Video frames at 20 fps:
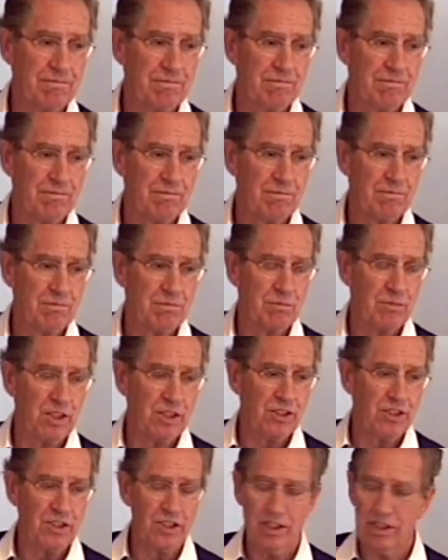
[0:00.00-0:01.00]
But you see,
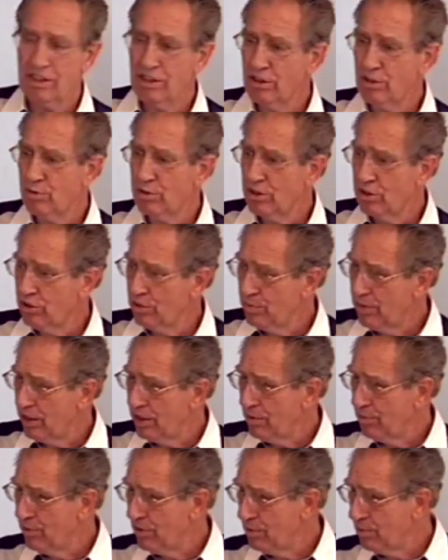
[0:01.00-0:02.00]
this is what so many
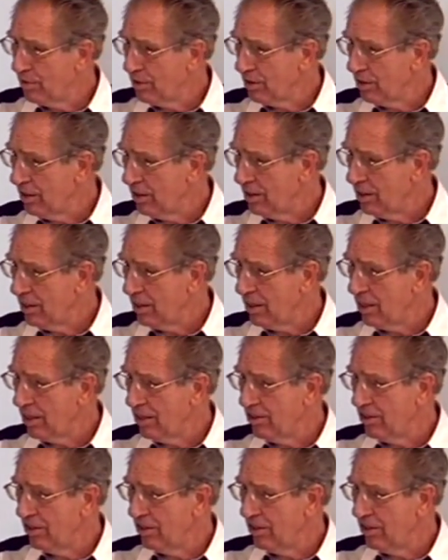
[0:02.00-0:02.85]
people are getting the idea